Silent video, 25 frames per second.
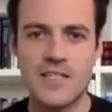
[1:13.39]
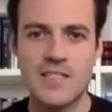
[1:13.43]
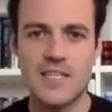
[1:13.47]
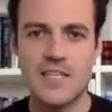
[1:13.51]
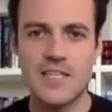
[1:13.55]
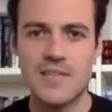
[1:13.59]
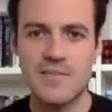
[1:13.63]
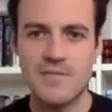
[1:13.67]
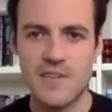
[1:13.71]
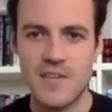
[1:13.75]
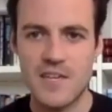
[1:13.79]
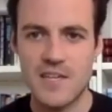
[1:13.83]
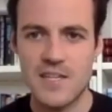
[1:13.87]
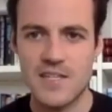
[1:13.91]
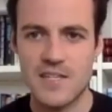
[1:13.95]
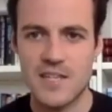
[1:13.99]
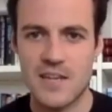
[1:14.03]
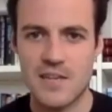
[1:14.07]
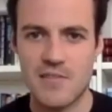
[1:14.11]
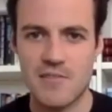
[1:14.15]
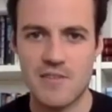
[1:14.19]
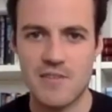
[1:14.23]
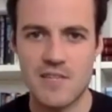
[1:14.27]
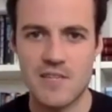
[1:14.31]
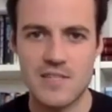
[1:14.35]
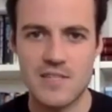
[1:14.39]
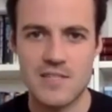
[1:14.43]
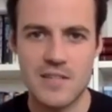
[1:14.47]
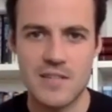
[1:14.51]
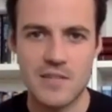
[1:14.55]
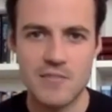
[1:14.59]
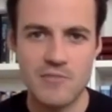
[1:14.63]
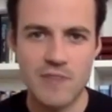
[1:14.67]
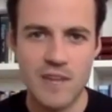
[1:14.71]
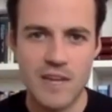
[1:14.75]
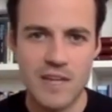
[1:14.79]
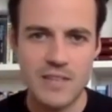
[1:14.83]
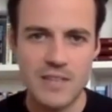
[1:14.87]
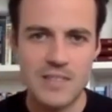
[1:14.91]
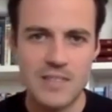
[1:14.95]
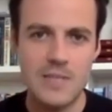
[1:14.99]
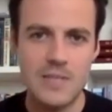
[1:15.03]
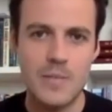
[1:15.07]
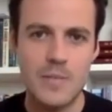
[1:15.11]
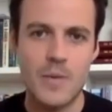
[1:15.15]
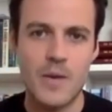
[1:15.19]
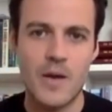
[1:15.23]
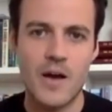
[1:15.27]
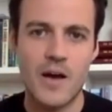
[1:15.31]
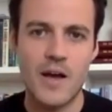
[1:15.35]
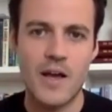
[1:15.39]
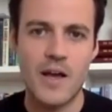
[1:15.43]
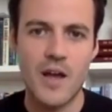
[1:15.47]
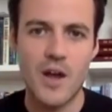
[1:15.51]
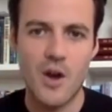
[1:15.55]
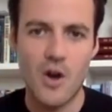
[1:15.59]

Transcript: TV series directed by